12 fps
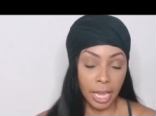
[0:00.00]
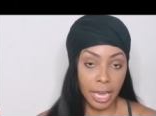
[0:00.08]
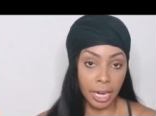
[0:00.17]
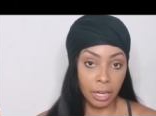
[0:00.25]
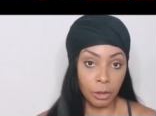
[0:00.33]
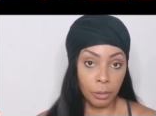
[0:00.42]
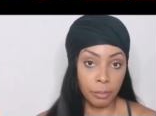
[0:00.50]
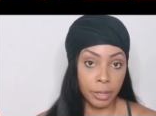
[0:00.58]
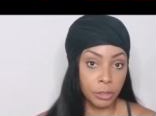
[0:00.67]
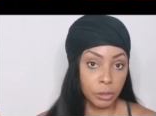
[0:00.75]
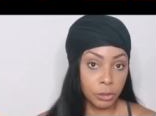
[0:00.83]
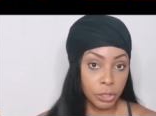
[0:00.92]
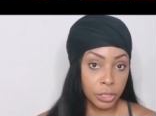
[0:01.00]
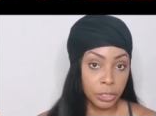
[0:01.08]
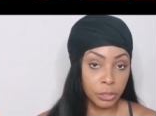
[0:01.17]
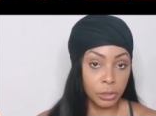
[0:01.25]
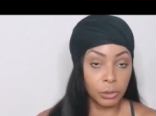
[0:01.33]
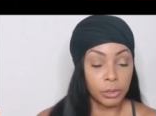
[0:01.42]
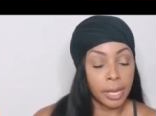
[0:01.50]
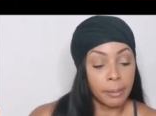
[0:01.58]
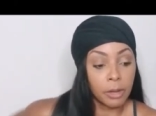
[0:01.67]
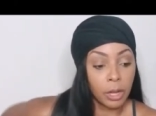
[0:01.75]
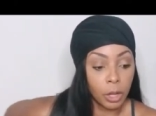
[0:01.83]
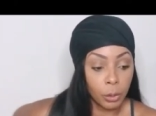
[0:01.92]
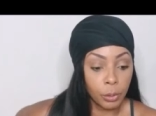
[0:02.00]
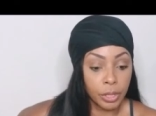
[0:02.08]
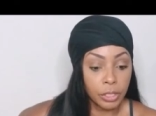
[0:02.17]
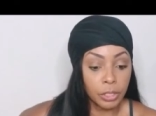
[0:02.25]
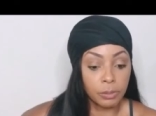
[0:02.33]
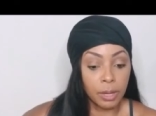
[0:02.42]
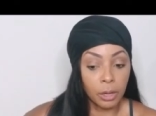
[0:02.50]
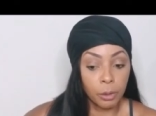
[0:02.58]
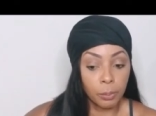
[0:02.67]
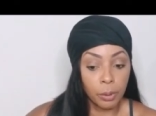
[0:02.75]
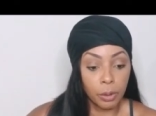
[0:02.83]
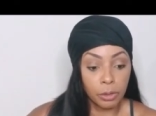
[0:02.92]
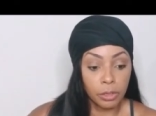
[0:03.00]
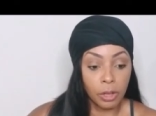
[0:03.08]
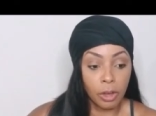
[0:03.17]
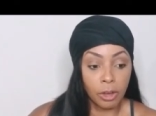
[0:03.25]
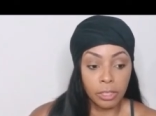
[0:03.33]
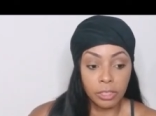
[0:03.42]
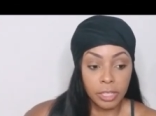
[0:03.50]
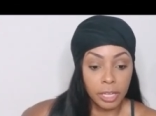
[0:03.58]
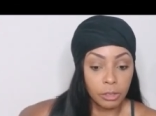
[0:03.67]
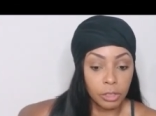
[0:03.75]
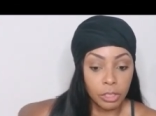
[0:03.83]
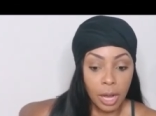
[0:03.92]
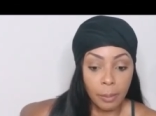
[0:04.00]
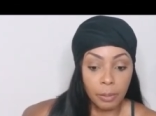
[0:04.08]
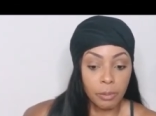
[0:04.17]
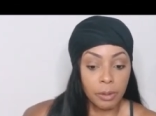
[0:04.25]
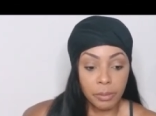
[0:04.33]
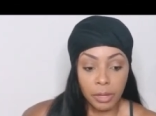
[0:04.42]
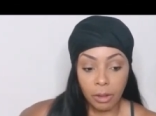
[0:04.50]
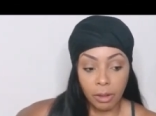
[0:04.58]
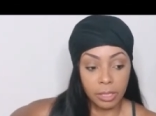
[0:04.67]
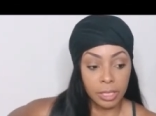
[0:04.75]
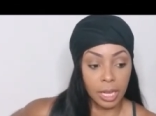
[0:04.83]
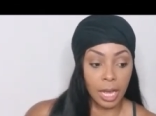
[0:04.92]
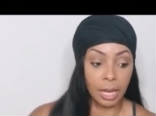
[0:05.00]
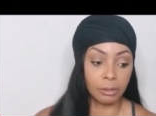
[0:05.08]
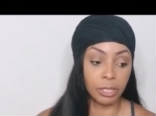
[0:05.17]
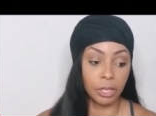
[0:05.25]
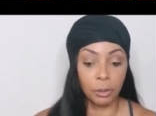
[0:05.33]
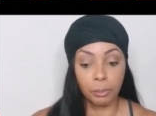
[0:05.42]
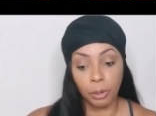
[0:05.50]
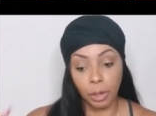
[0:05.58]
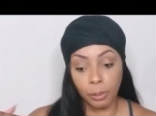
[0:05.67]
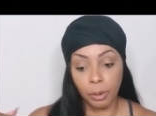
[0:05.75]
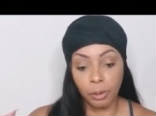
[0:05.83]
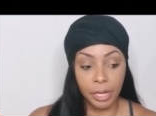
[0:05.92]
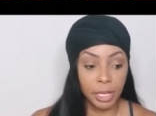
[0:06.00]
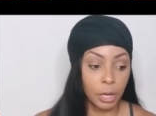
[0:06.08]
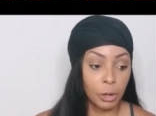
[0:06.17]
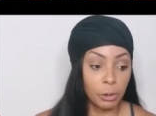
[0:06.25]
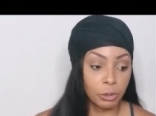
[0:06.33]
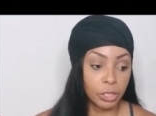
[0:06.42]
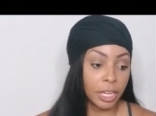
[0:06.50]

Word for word: I had a little miniature Shih Tzu named Chloe. She's my little purse dog. Used to take her shopping with me all the time. She had a little Burberry coat.